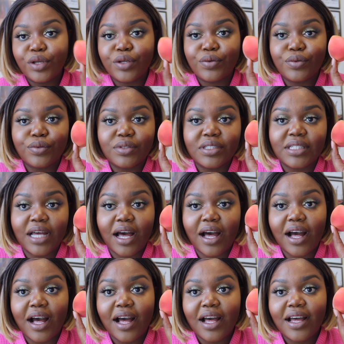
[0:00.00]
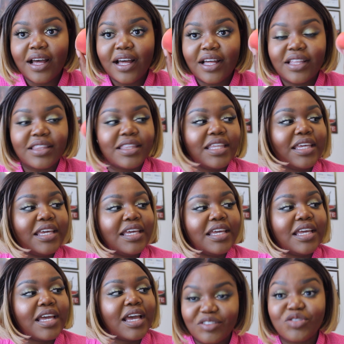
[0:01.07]
used
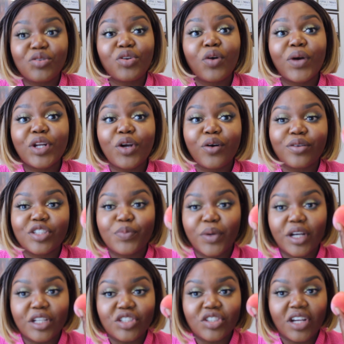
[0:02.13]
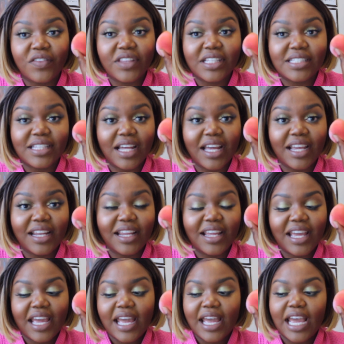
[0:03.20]
the Juno Co sponge on this side,
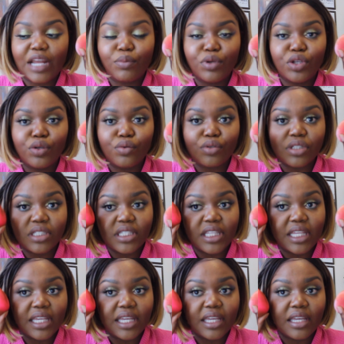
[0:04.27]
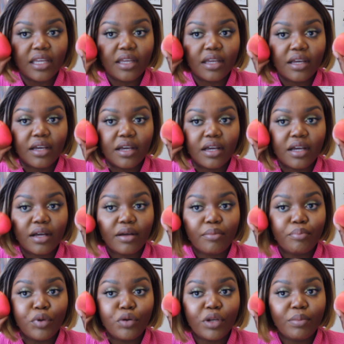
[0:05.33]
and we used the
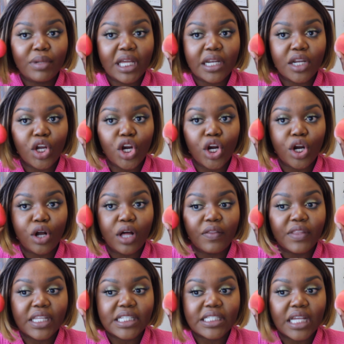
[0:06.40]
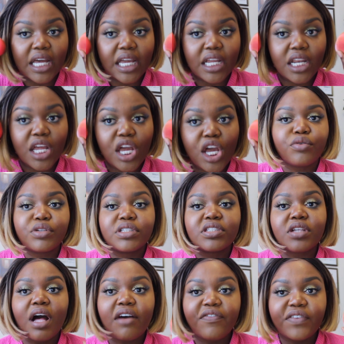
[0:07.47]
Beauty Blender on this side.
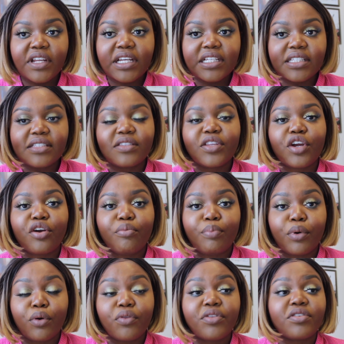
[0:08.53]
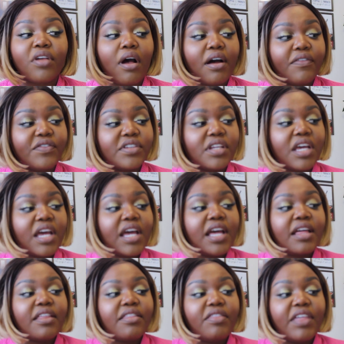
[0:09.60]
Softness, they are both soft.
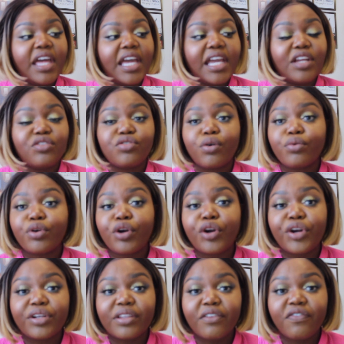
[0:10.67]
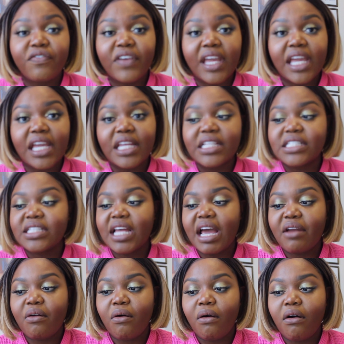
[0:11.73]
They don't hurt the face
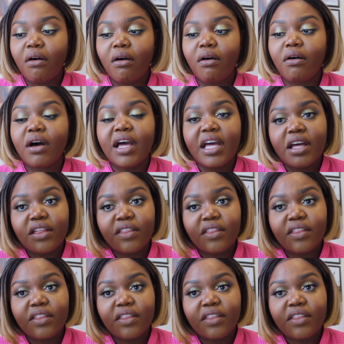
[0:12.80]
at all.